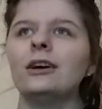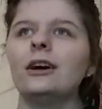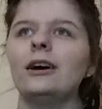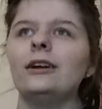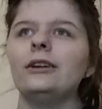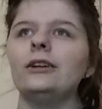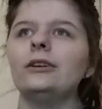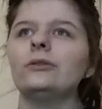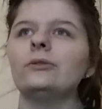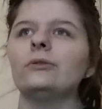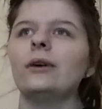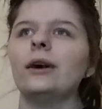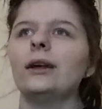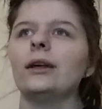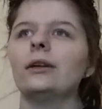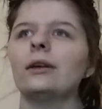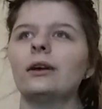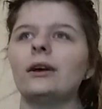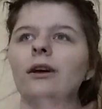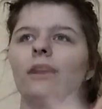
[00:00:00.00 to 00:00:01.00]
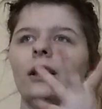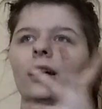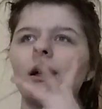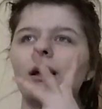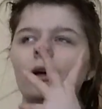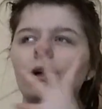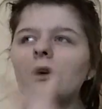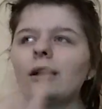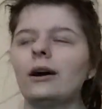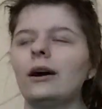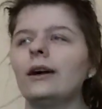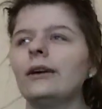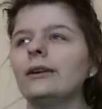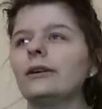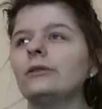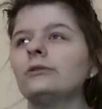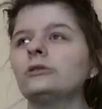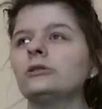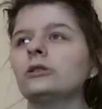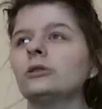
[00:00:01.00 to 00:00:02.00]
And it, like,
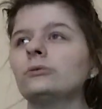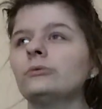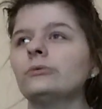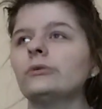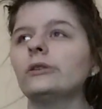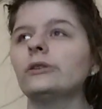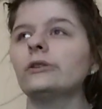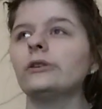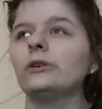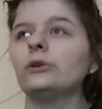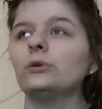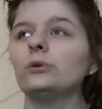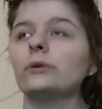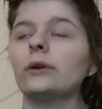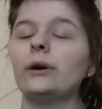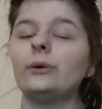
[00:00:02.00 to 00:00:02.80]
it's just really cool.